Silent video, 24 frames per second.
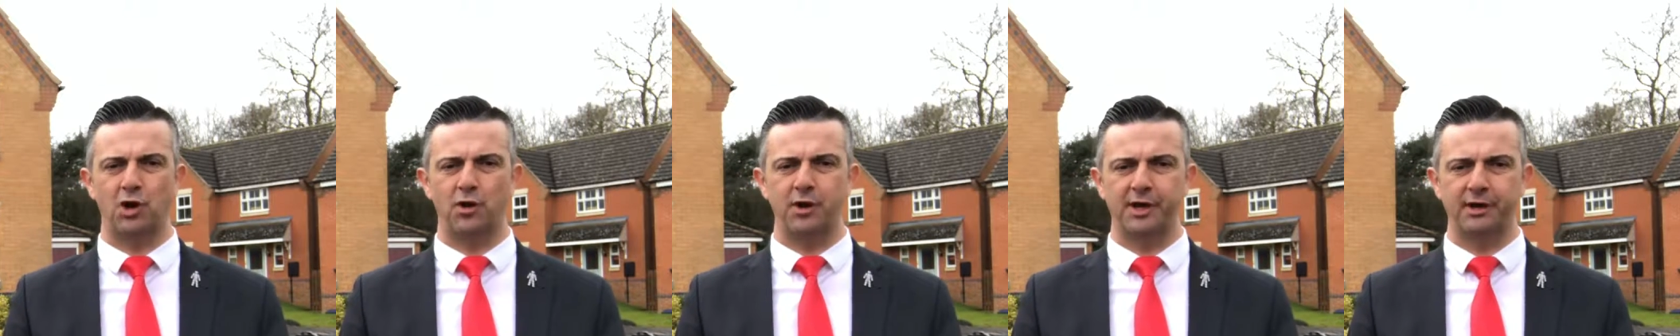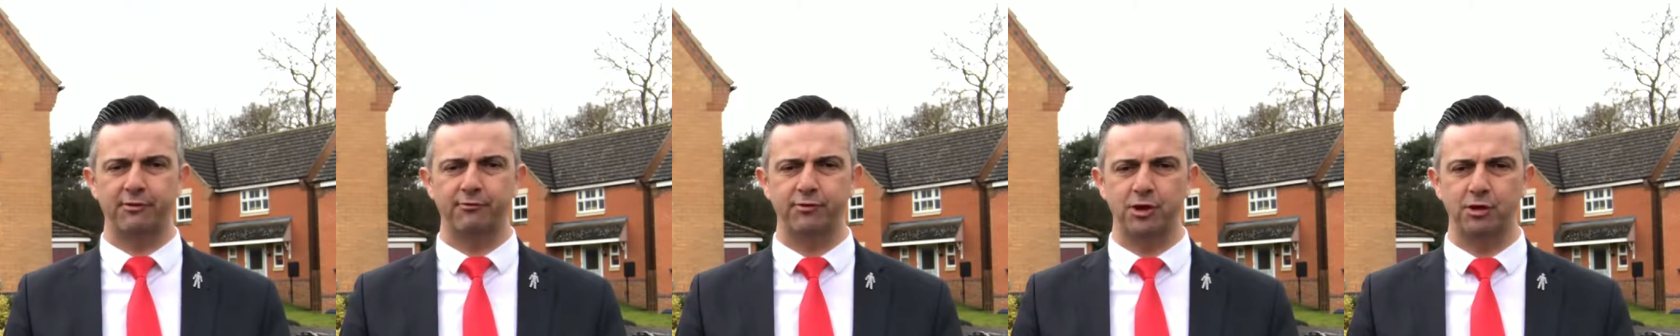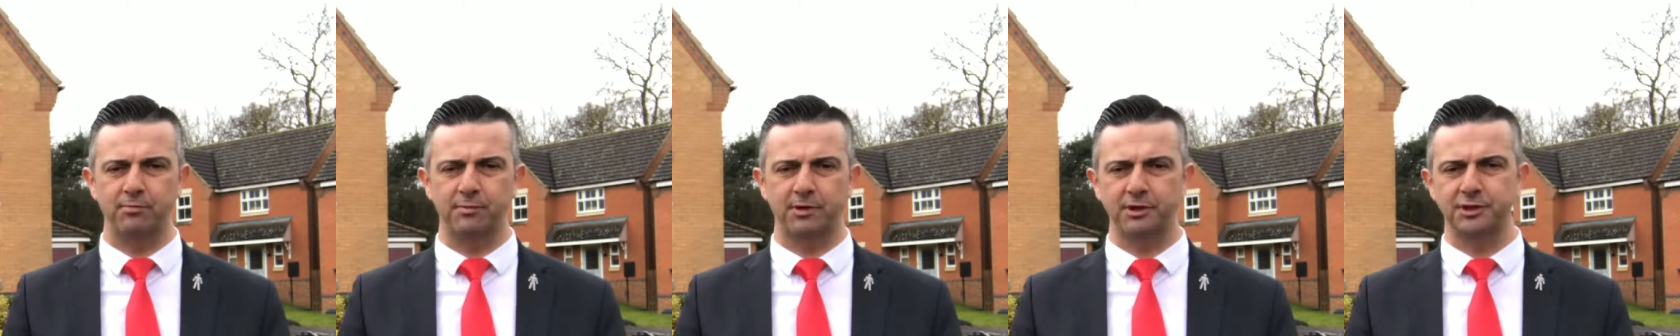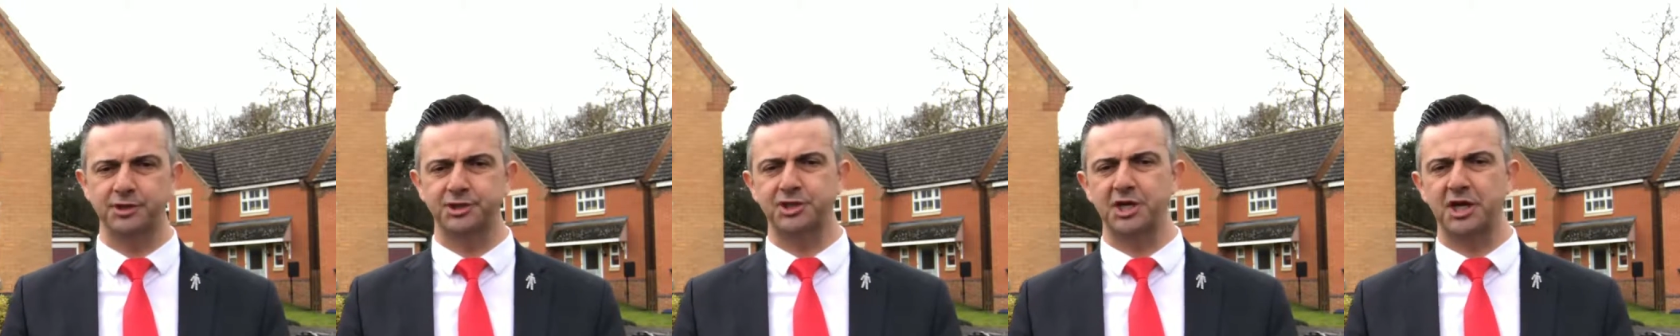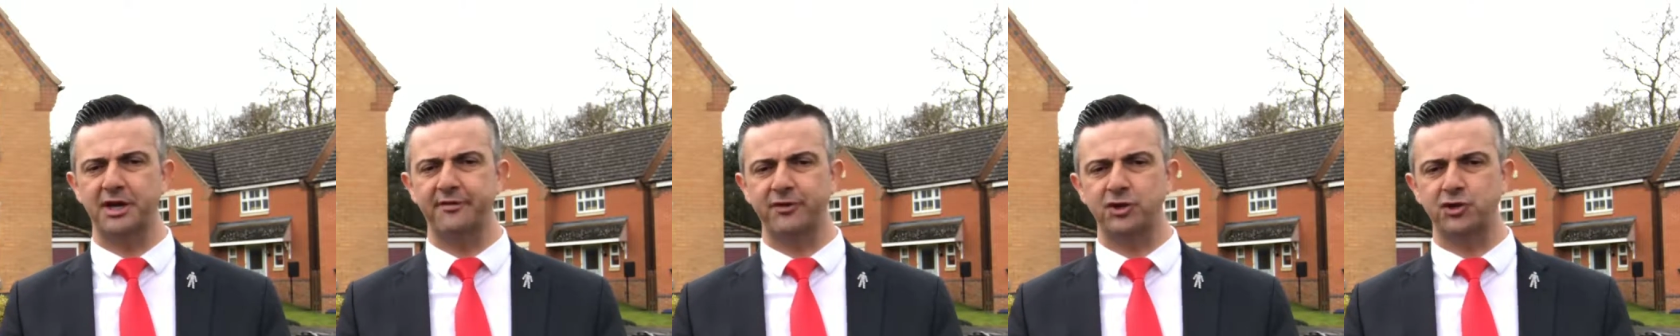dining room,
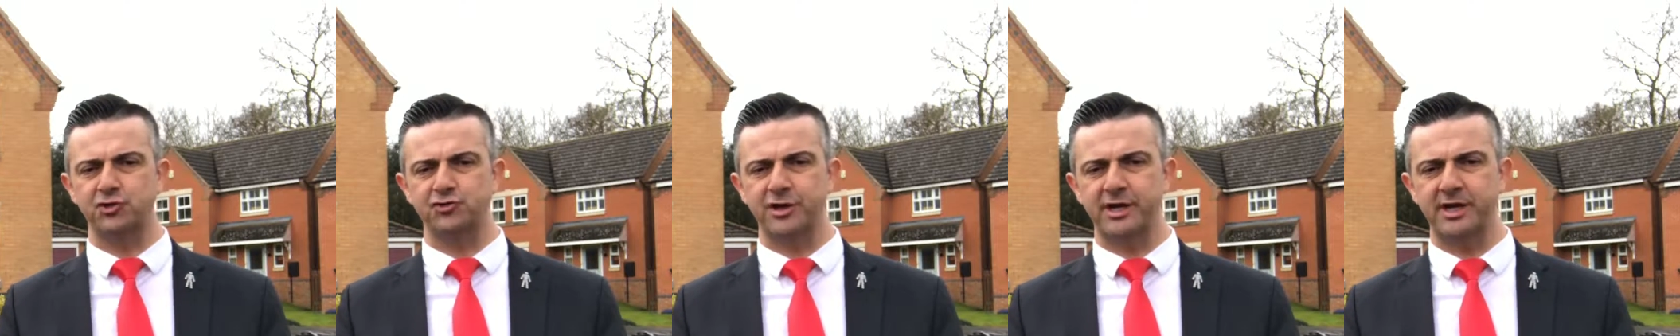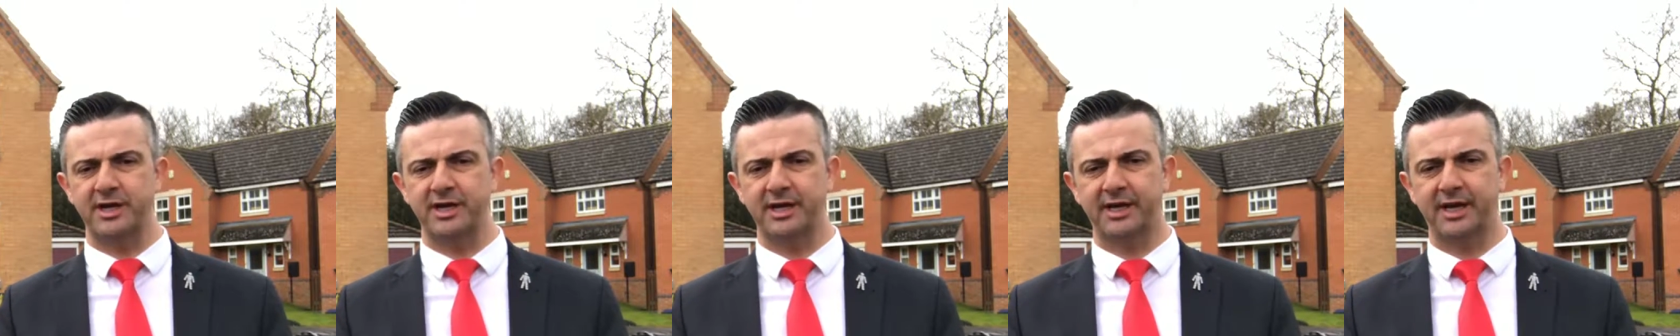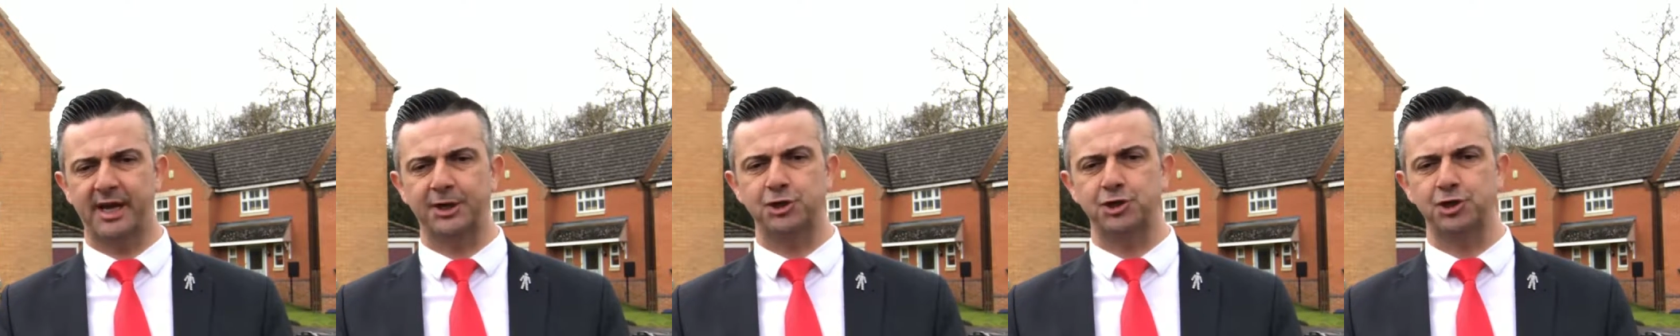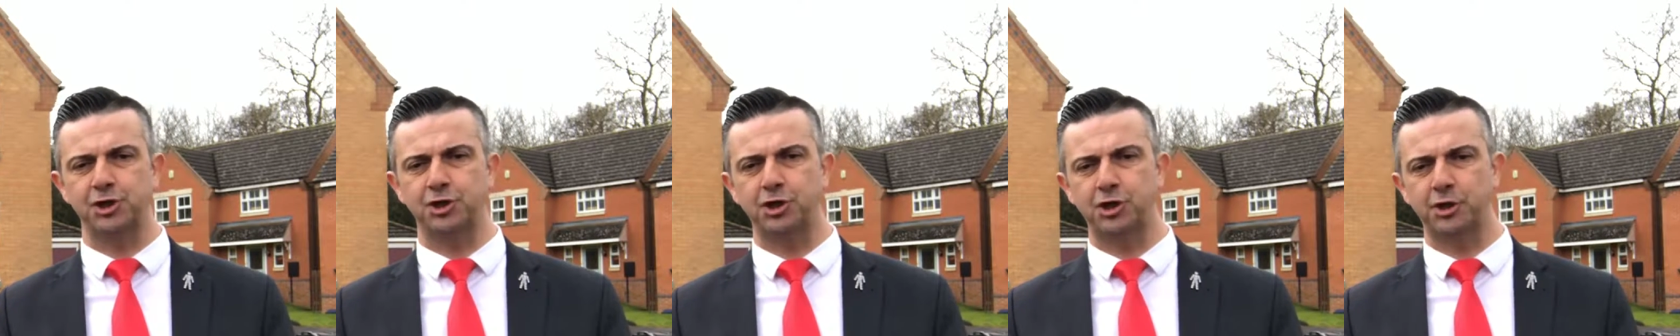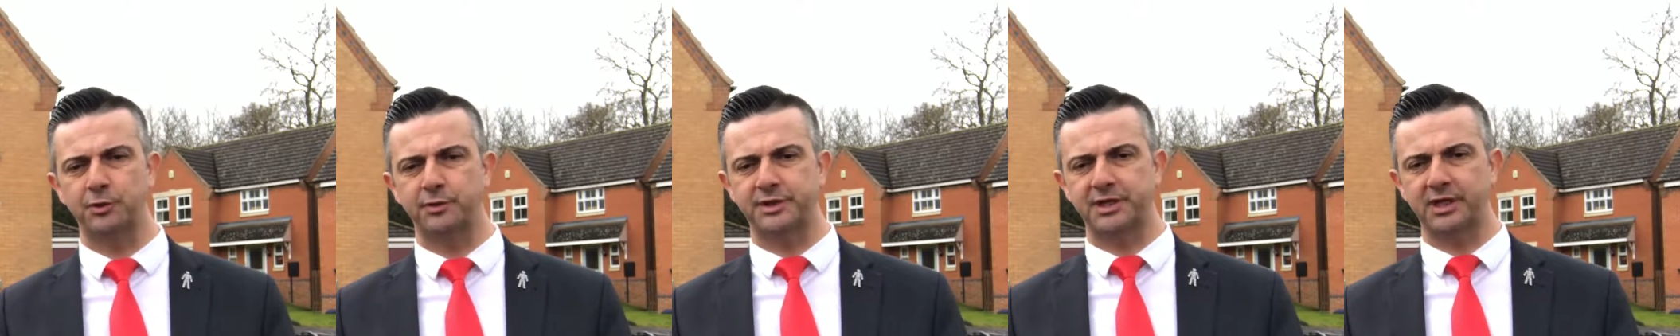conservatory,
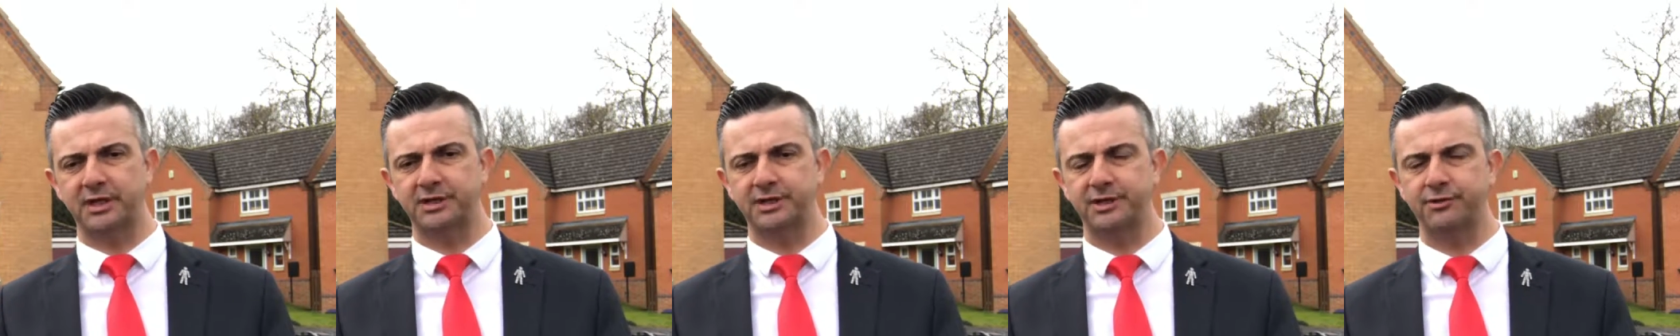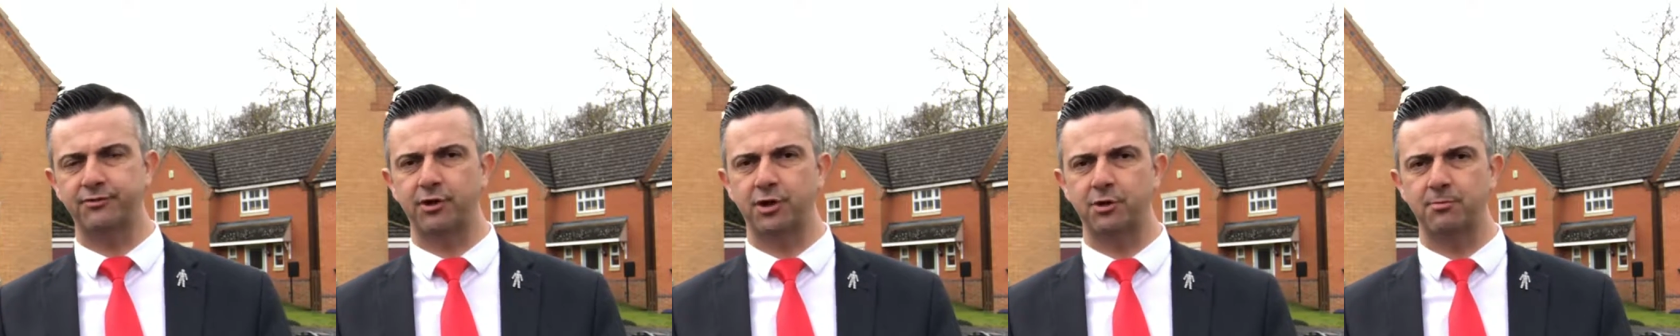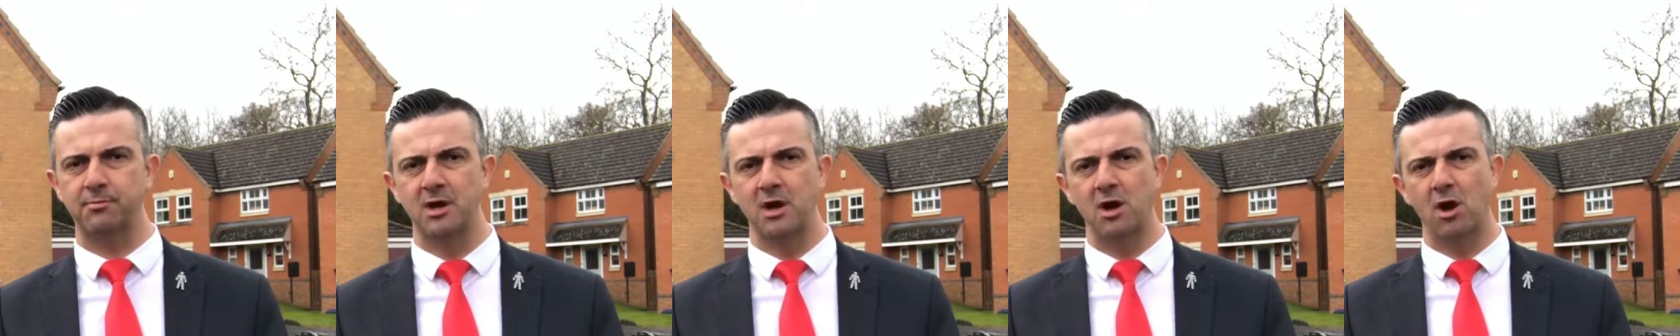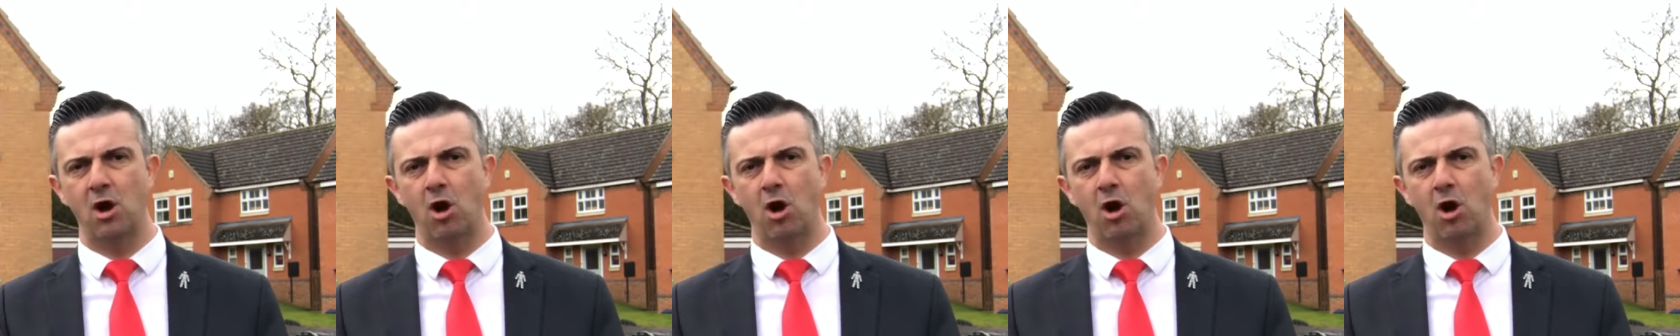kitchen, utility room,